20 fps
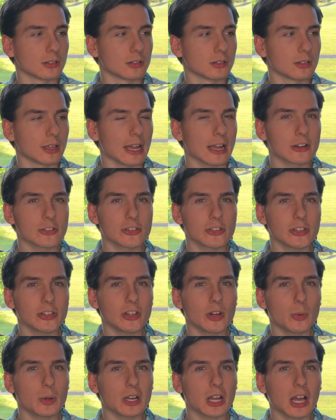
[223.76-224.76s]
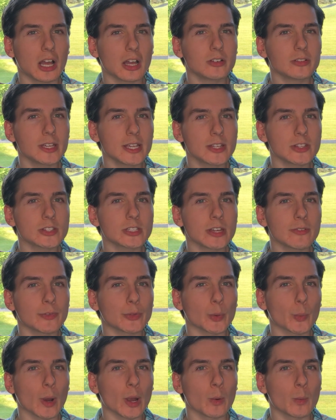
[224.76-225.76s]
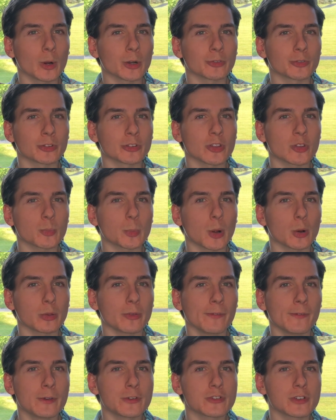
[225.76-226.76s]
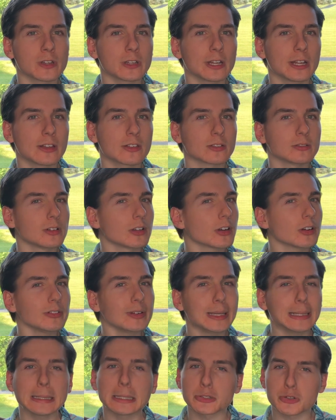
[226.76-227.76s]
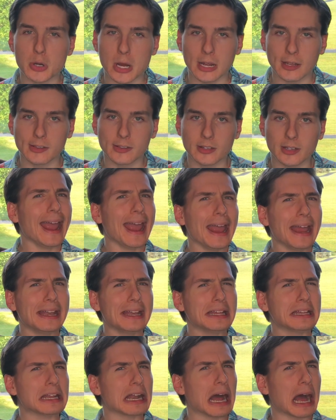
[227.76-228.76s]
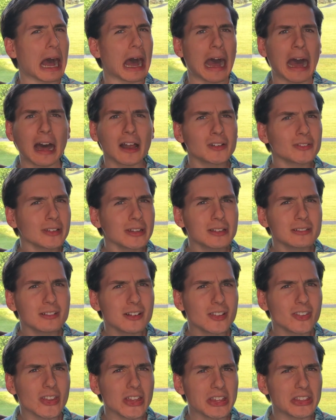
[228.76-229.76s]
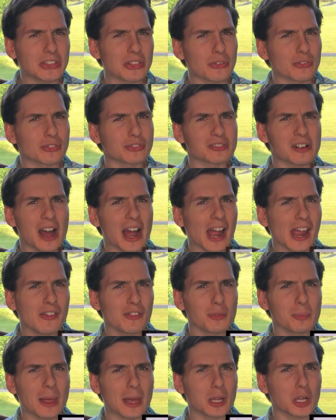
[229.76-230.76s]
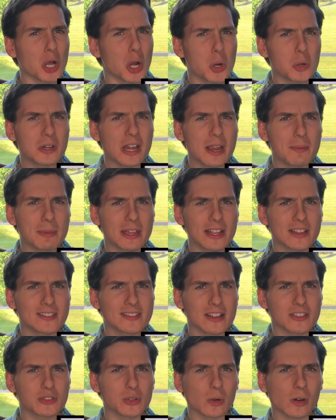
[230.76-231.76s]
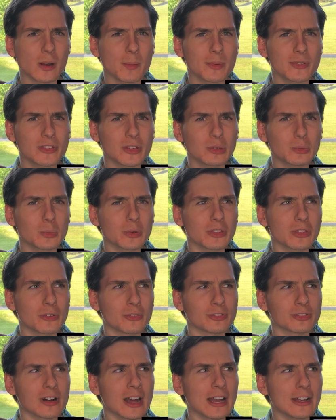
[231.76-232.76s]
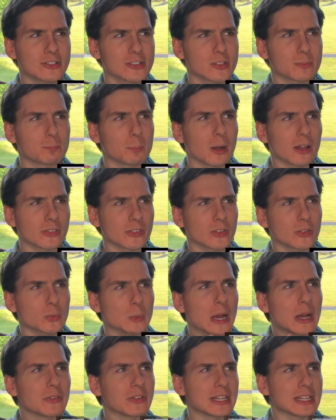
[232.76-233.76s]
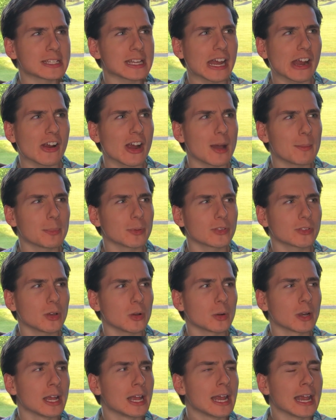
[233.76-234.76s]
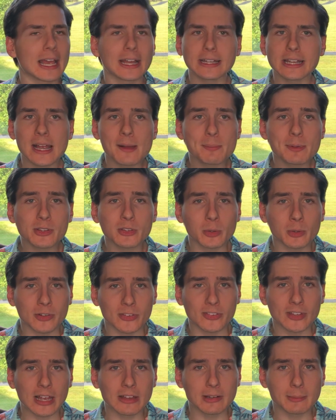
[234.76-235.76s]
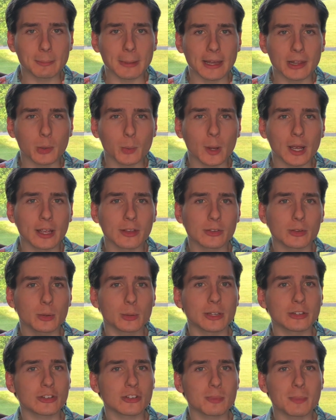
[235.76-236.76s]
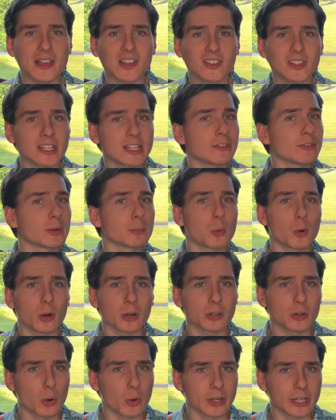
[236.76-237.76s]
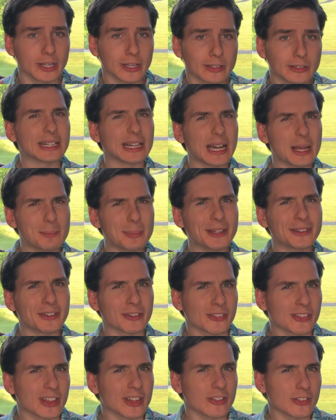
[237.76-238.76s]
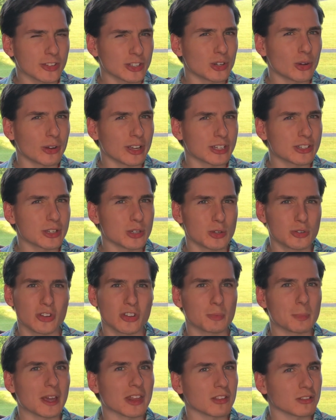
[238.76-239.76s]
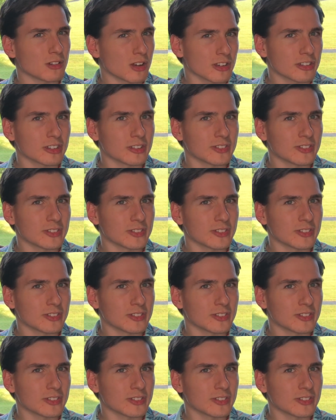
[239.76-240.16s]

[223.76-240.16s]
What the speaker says: Actually, you know what? Ugly isn't even the right word for this PokeFusion. It's literally an atrocity. And it oddly looks like the fly from that Codename Kids Next Door episode where the fly just buzzes around the entire episode, and the episode is silent, by the way, so it just makes it even more annoying. I bet this thing is annoying too, just by the looks of